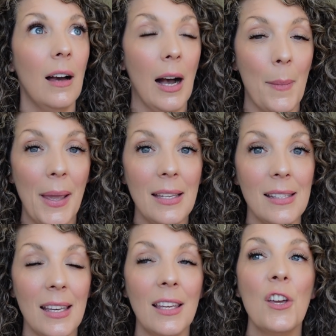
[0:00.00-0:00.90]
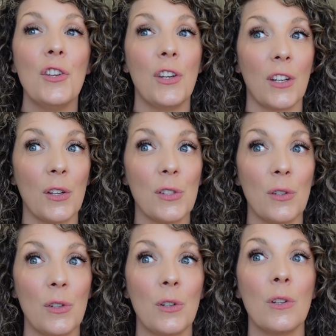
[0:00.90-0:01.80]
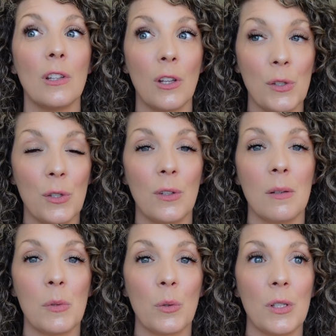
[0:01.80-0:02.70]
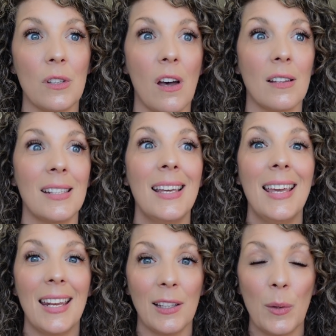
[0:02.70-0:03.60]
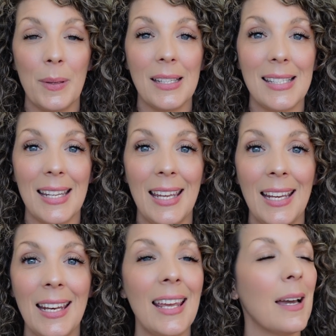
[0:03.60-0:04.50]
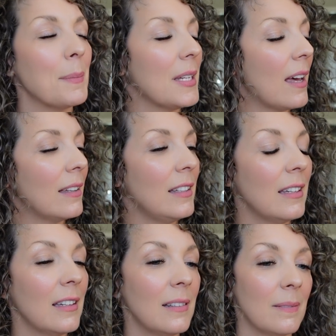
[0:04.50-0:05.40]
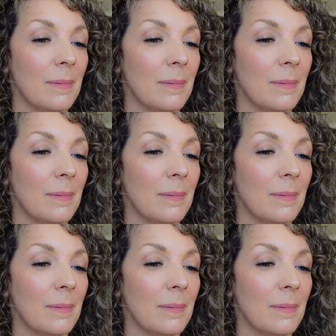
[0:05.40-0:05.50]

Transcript: amazing. You can also do the low sodium soy sauce and a little bit of tahini. I'm telling you,